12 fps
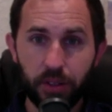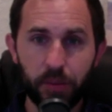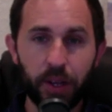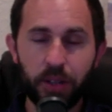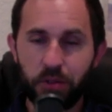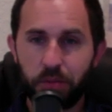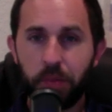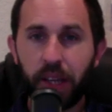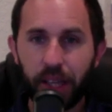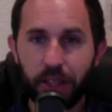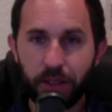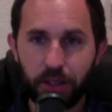I'm not just
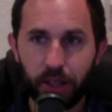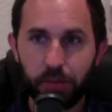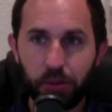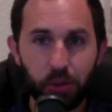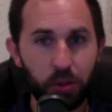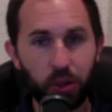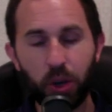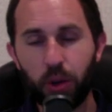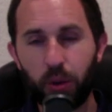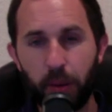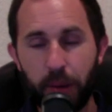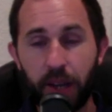making this up. You can go to
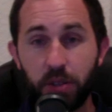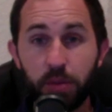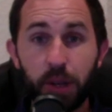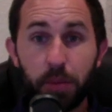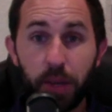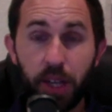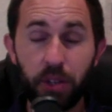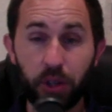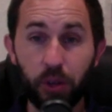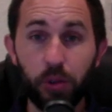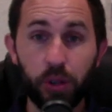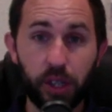our mastermind page and
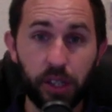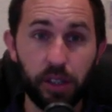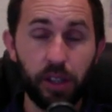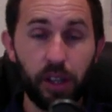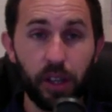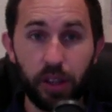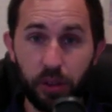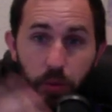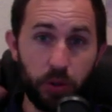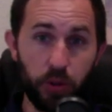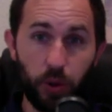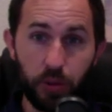go look at the
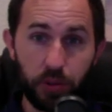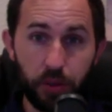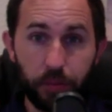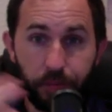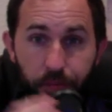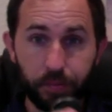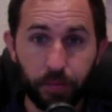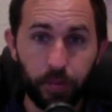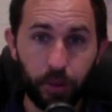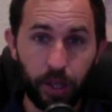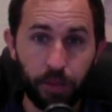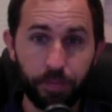results,
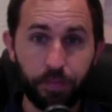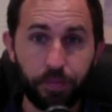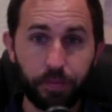okay?